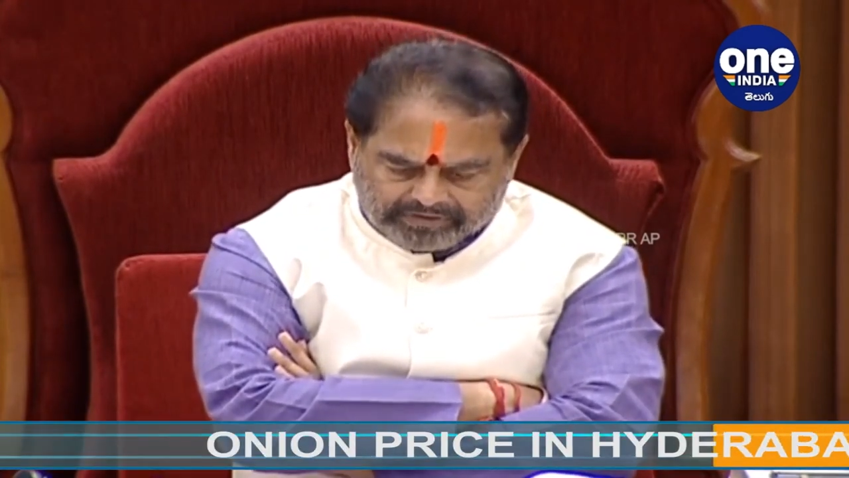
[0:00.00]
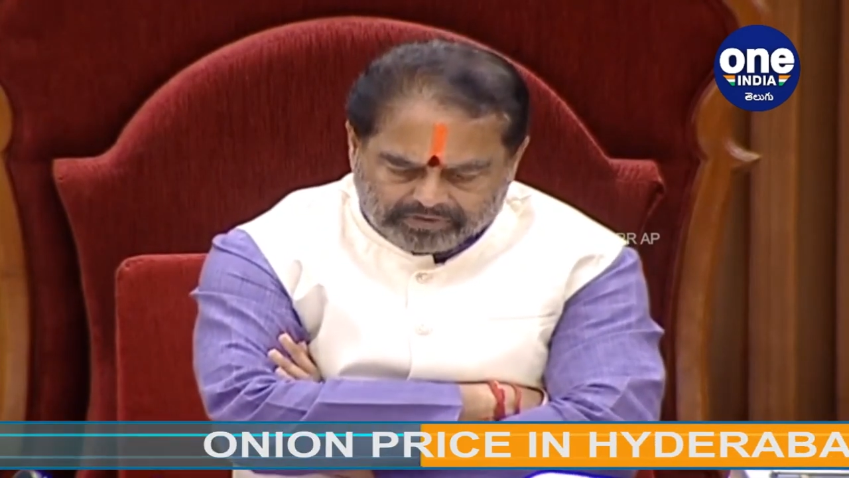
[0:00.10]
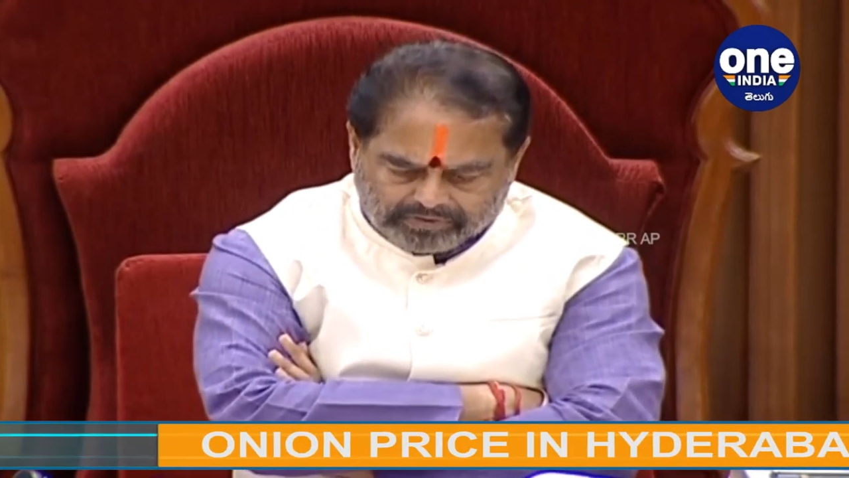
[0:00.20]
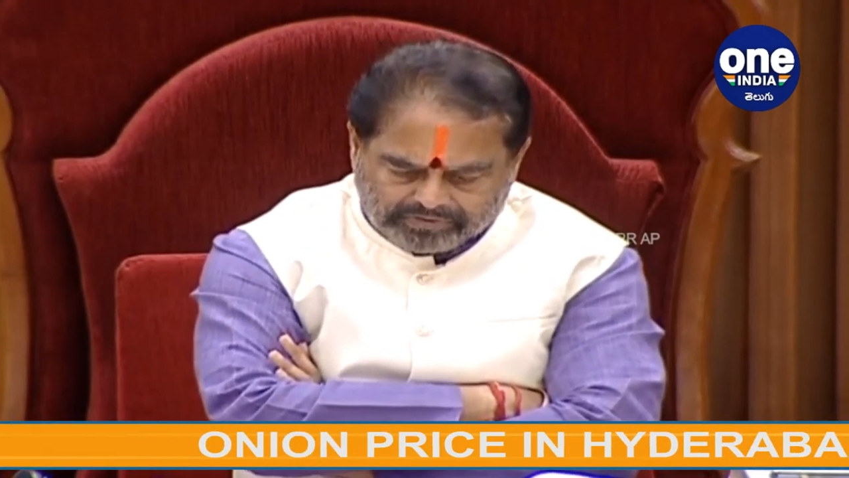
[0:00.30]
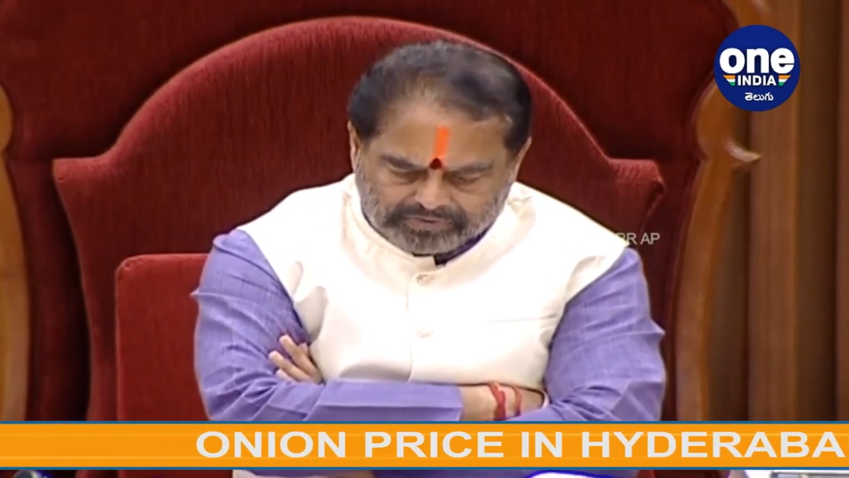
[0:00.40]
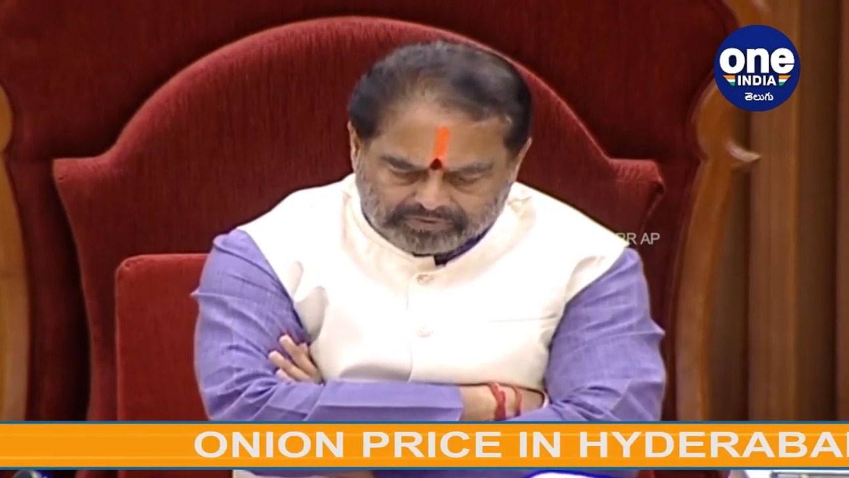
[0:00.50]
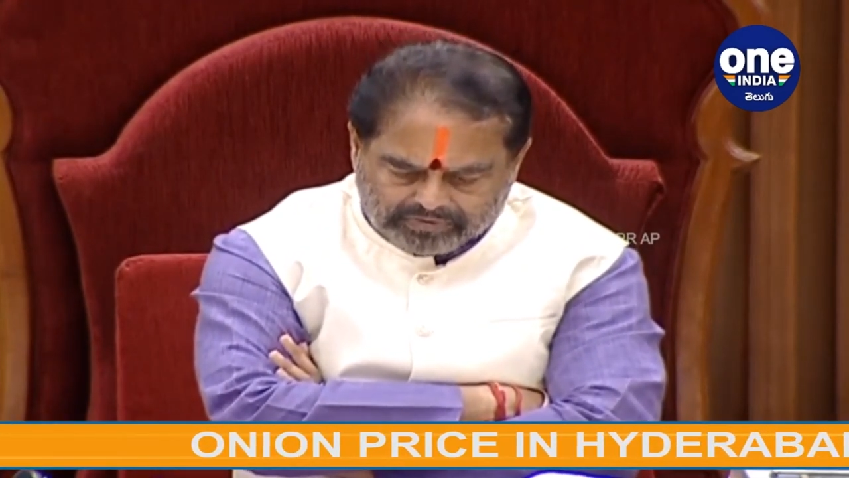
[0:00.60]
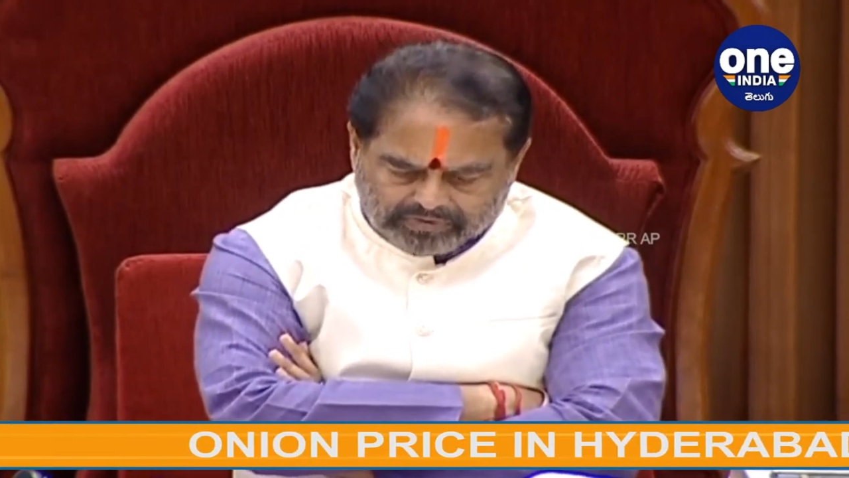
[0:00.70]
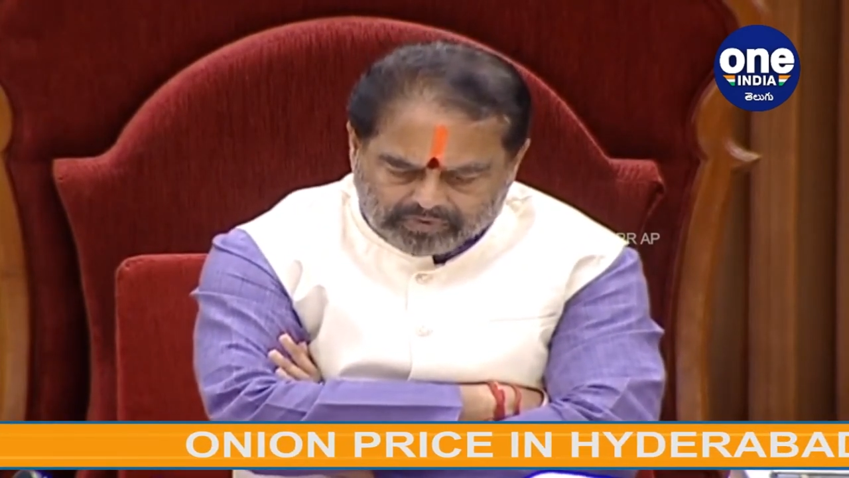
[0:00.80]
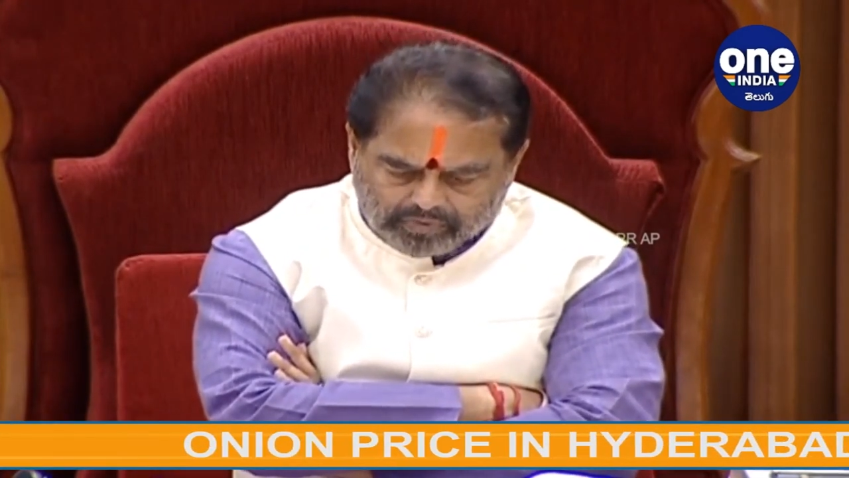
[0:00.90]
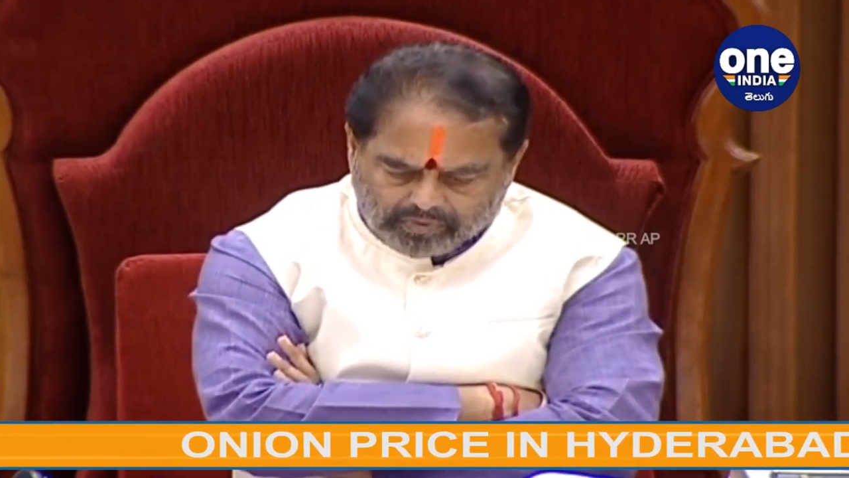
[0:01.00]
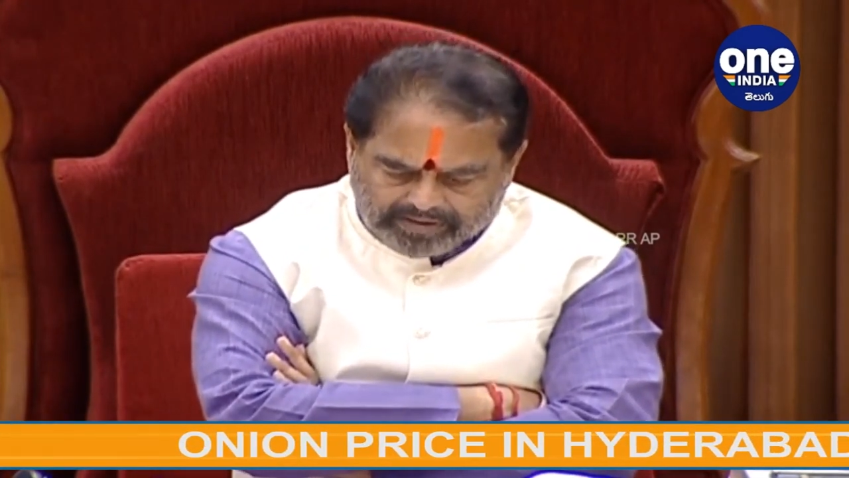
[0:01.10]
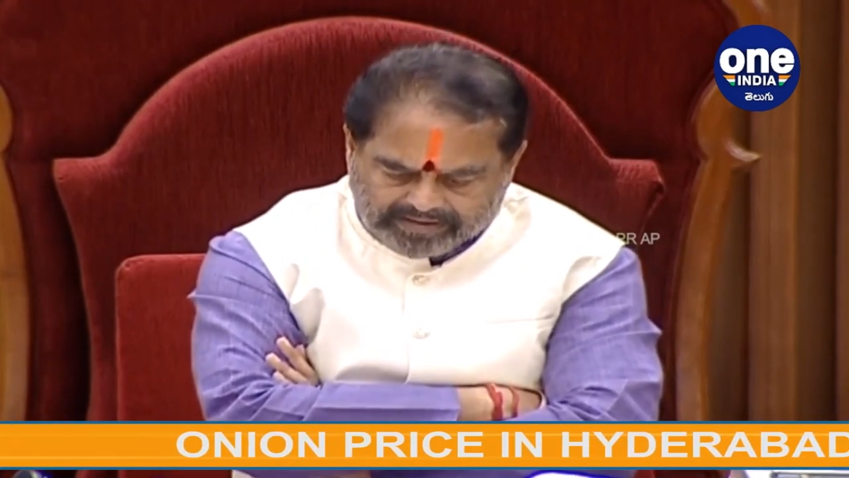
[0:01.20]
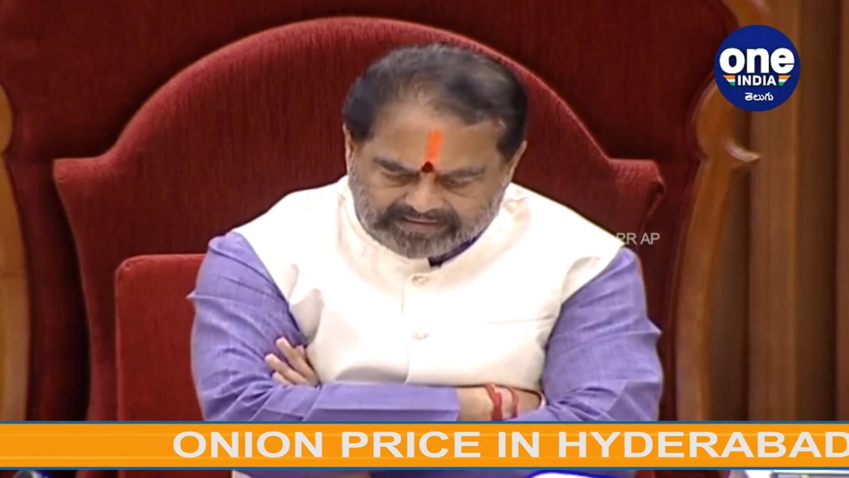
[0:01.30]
Those who are